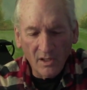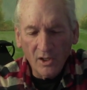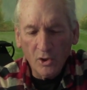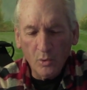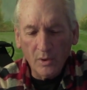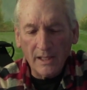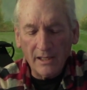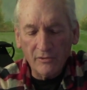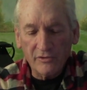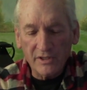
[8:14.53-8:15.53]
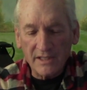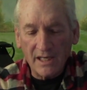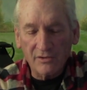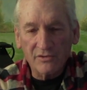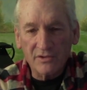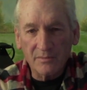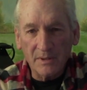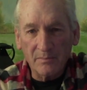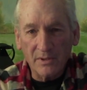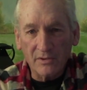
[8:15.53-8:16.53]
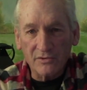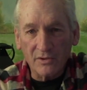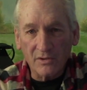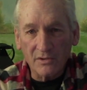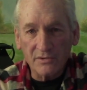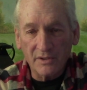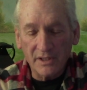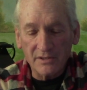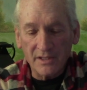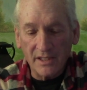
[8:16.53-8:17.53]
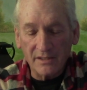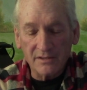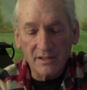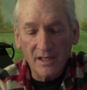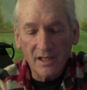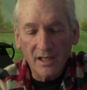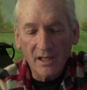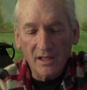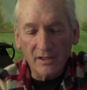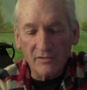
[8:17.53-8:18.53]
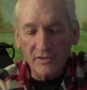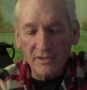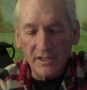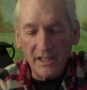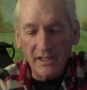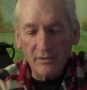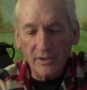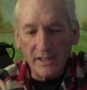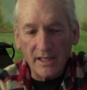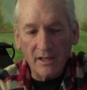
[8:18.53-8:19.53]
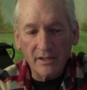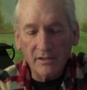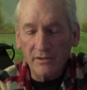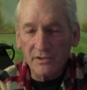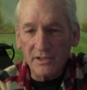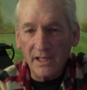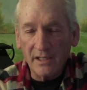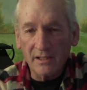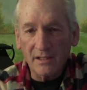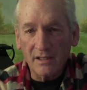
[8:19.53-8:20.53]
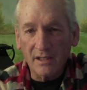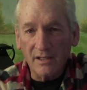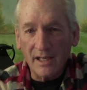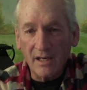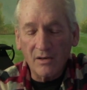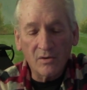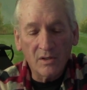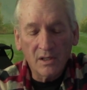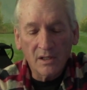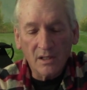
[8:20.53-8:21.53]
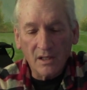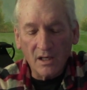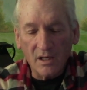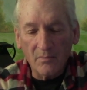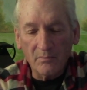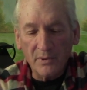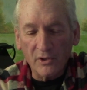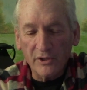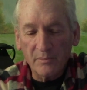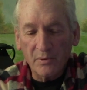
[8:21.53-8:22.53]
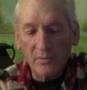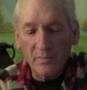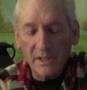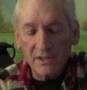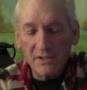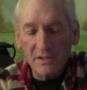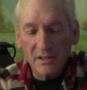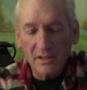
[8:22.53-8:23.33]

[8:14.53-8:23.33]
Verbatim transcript: Who allows these houses to be built so close to these things? Does the city or the county or the state allow um, building permits